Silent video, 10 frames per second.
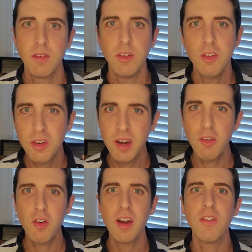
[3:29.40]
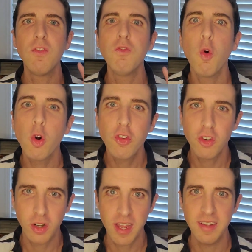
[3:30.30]
You should never try to force
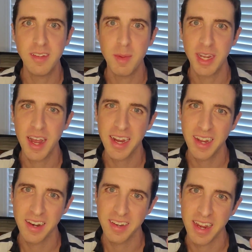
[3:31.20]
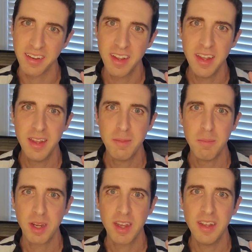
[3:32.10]
your kids to make eye contact
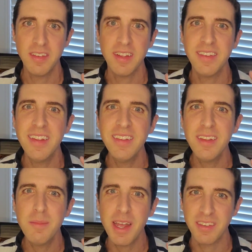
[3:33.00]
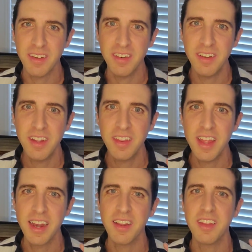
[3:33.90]
because it sends the message
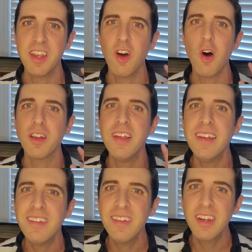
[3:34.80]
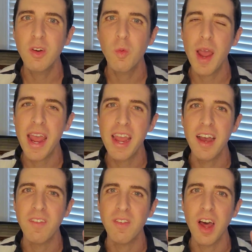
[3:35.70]
that the autistic way
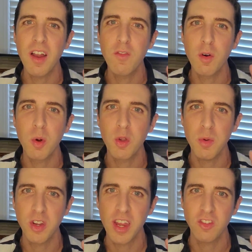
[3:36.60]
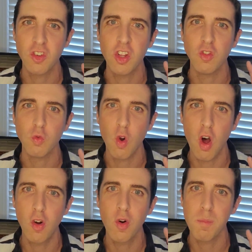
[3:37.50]
of nonverbal communication is
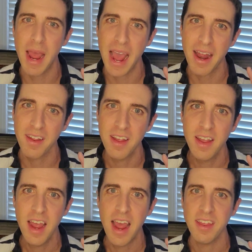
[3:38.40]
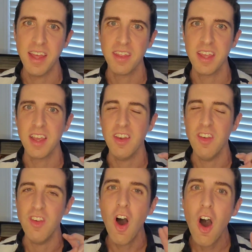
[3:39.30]
wrong or bad, and that the
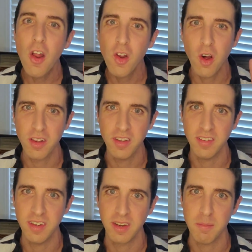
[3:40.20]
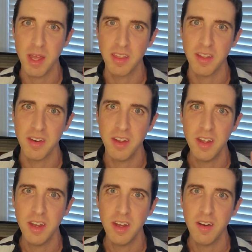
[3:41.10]
non-autistic method
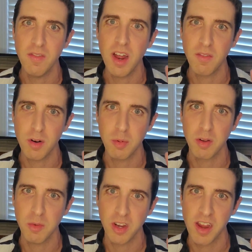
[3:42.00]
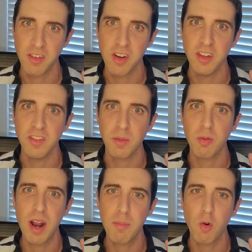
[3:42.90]
of nonverbal communication is the
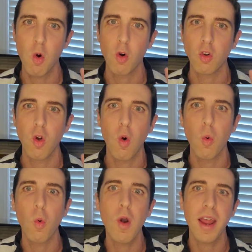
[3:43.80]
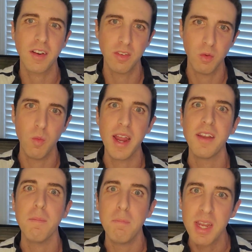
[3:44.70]
proper or correct way
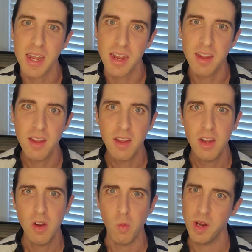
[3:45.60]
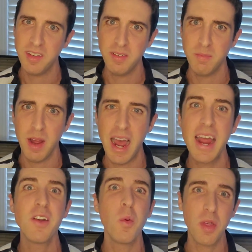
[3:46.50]
to be, which I
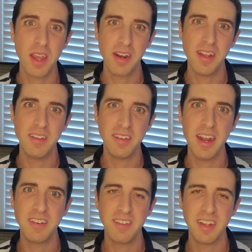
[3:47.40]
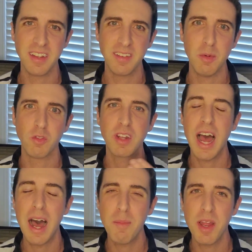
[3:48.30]
don't think it is. I just think it's the most
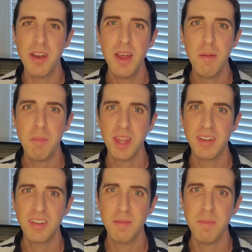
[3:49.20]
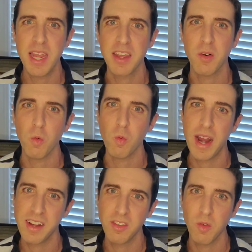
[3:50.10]
common, but that doesn't make it
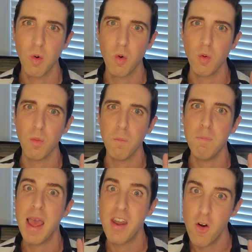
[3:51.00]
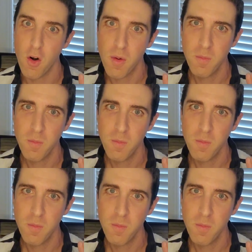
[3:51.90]
right or better.